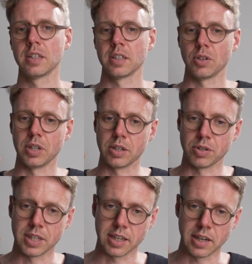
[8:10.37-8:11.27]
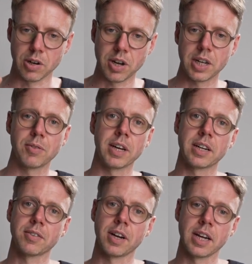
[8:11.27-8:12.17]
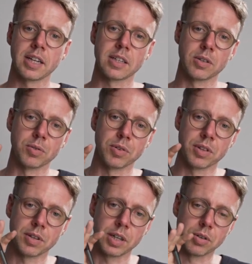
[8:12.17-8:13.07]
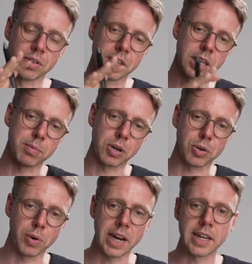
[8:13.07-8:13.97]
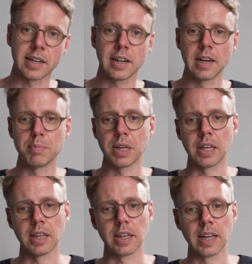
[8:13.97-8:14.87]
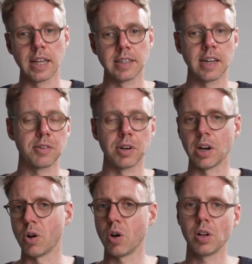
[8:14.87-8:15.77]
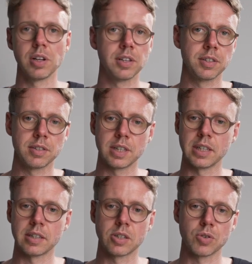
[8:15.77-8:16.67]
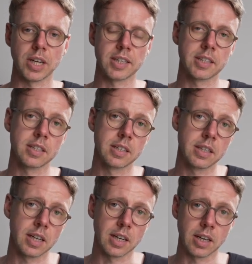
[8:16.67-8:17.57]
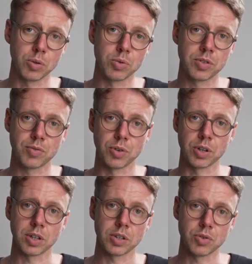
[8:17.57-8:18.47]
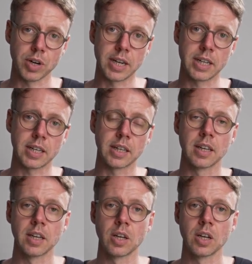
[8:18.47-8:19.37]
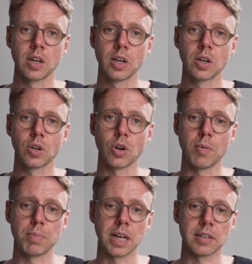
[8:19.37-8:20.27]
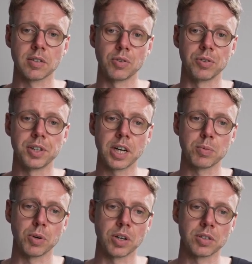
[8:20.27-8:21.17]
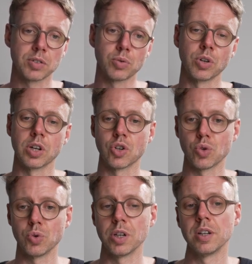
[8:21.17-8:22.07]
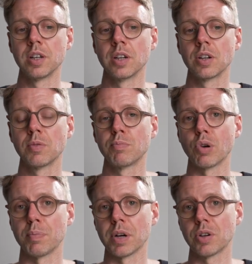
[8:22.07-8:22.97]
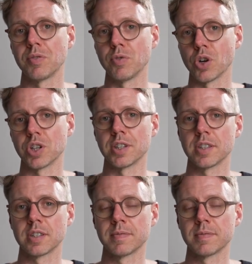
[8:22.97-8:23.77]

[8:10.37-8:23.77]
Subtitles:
You need to set the learning rate right, you need to think about gradient clipping, etc. All these tricks that are used for training complex neural networks to ensure proper convergence.